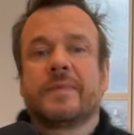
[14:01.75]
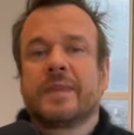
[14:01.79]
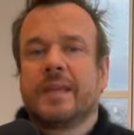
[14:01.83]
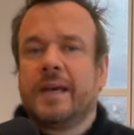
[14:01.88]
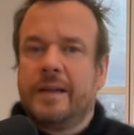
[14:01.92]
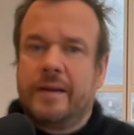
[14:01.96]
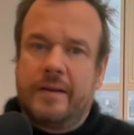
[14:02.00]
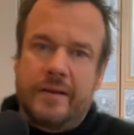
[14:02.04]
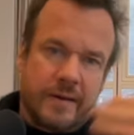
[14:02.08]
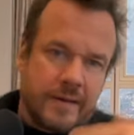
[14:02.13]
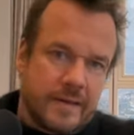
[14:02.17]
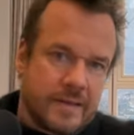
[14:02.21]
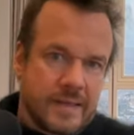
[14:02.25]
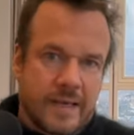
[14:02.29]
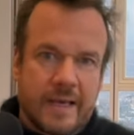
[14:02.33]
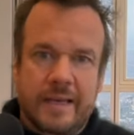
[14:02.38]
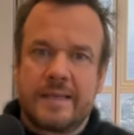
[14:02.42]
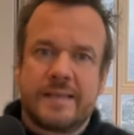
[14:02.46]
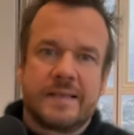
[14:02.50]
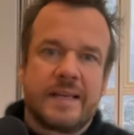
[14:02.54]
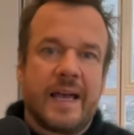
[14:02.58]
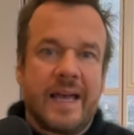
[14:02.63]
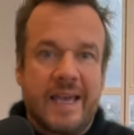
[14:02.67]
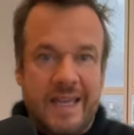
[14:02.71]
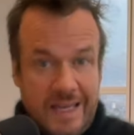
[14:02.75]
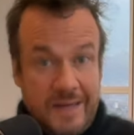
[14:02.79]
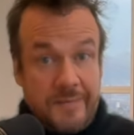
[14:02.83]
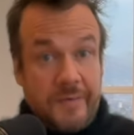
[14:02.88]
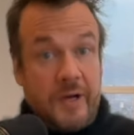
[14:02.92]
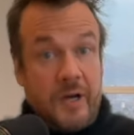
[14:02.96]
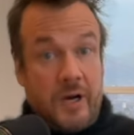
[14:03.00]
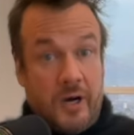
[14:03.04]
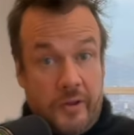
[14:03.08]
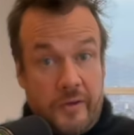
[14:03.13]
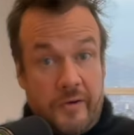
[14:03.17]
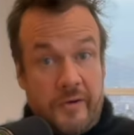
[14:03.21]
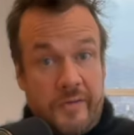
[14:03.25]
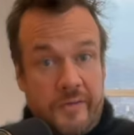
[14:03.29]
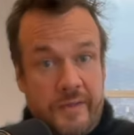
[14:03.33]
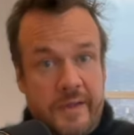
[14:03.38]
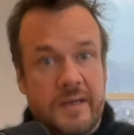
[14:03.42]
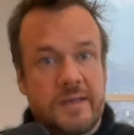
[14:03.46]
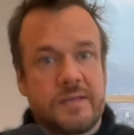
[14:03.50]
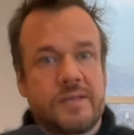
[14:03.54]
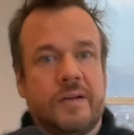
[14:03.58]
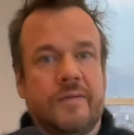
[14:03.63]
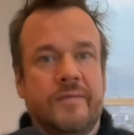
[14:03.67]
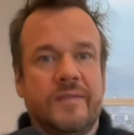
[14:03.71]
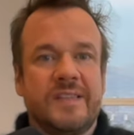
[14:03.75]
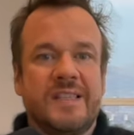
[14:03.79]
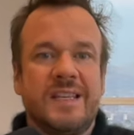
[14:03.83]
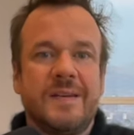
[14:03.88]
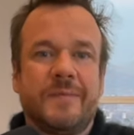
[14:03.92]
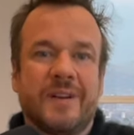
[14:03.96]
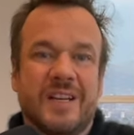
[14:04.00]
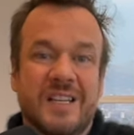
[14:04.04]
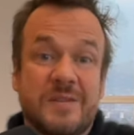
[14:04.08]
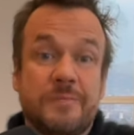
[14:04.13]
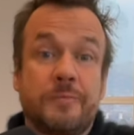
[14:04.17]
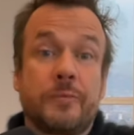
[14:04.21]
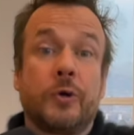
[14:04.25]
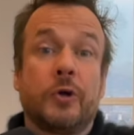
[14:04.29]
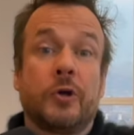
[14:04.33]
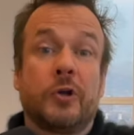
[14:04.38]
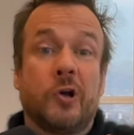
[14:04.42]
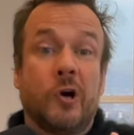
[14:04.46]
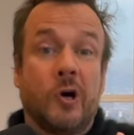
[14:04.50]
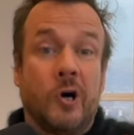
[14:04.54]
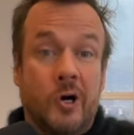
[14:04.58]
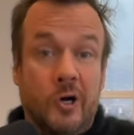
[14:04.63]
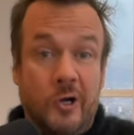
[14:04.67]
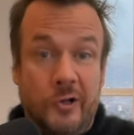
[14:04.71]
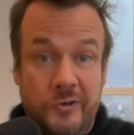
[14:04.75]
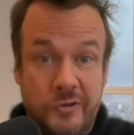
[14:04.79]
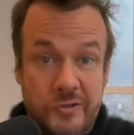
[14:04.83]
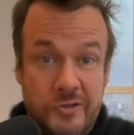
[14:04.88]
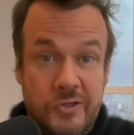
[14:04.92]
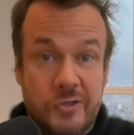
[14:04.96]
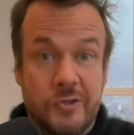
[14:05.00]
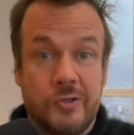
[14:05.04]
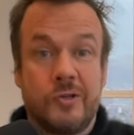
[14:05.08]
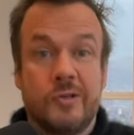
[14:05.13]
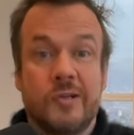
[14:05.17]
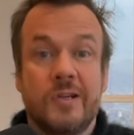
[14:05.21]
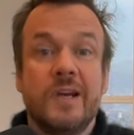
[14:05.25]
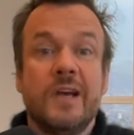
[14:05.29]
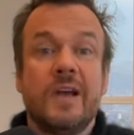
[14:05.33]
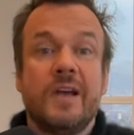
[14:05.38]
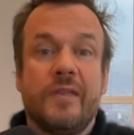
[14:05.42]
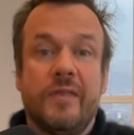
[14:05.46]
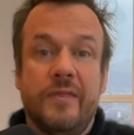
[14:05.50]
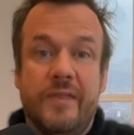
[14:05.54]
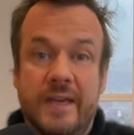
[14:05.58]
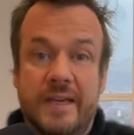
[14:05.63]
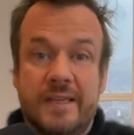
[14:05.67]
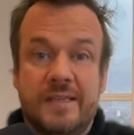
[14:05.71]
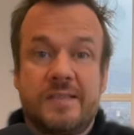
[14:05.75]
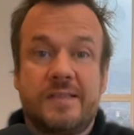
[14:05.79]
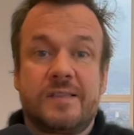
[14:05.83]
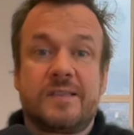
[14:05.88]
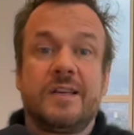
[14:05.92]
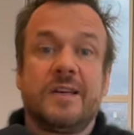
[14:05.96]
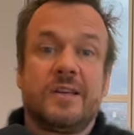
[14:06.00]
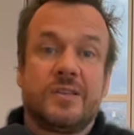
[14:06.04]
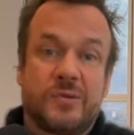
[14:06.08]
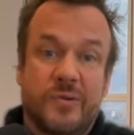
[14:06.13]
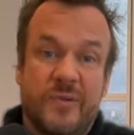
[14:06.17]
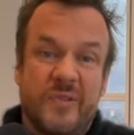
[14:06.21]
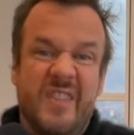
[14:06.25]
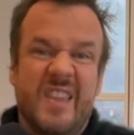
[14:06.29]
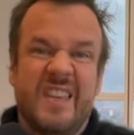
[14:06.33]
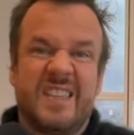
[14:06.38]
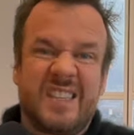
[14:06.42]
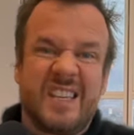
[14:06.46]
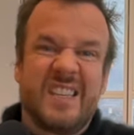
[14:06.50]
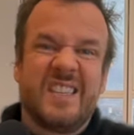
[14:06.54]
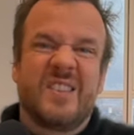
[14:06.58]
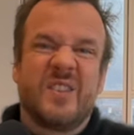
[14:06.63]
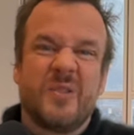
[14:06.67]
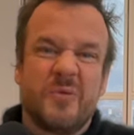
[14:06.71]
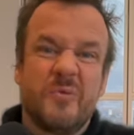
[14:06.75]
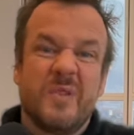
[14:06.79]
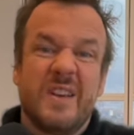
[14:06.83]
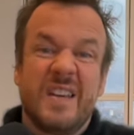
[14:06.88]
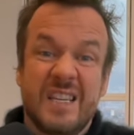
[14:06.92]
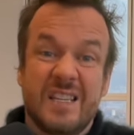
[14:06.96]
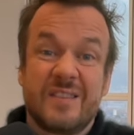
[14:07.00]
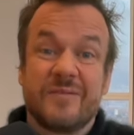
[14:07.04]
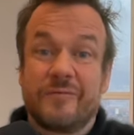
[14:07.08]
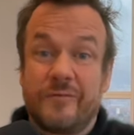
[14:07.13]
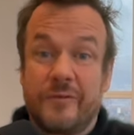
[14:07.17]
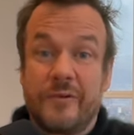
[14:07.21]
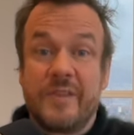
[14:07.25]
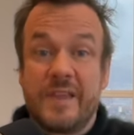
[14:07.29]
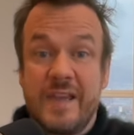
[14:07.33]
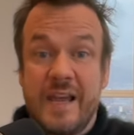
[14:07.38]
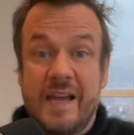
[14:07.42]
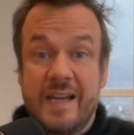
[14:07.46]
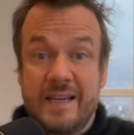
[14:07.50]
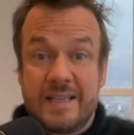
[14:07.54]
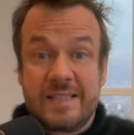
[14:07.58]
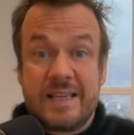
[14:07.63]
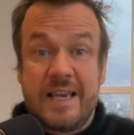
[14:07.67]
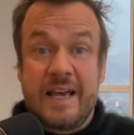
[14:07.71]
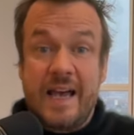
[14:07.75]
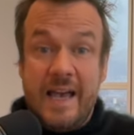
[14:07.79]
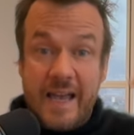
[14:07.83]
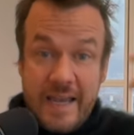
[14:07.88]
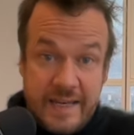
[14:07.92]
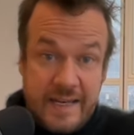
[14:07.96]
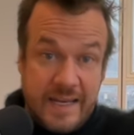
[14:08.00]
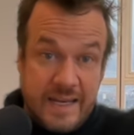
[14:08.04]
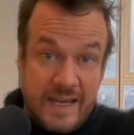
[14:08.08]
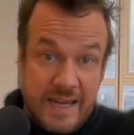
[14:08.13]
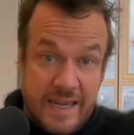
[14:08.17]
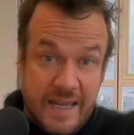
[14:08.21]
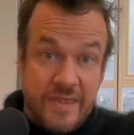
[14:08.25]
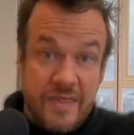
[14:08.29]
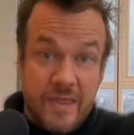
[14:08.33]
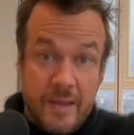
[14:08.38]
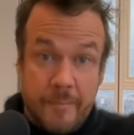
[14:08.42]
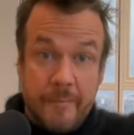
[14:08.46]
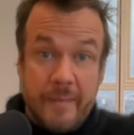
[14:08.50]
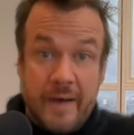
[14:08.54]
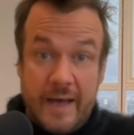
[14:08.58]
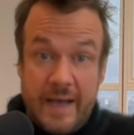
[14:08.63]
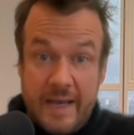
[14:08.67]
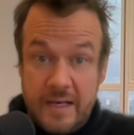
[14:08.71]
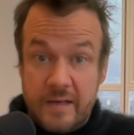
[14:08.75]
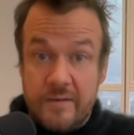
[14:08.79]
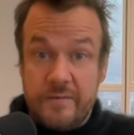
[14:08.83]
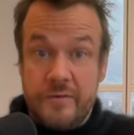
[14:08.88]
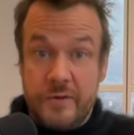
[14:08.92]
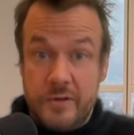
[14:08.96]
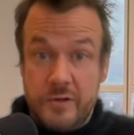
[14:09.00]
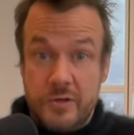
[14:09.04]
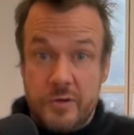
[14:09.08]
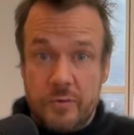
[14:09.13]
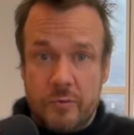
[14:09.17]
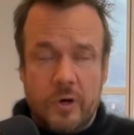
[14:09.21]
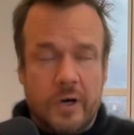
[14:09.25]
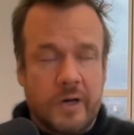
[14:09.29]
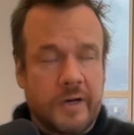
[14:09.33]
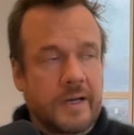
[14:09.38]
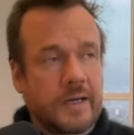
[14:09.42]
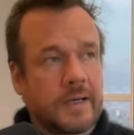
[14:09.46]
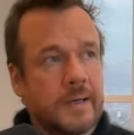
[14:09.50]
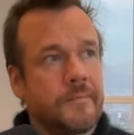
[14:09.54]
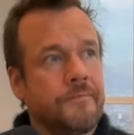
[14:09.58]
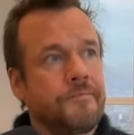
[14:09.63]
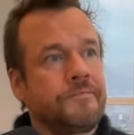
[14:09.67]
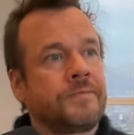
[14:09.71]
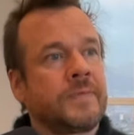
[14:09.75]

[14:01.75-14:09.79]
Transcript: And anxiety about other things, obviously, but it's put onto this. So this is the reason for the anxiety in the mind of the neurotic.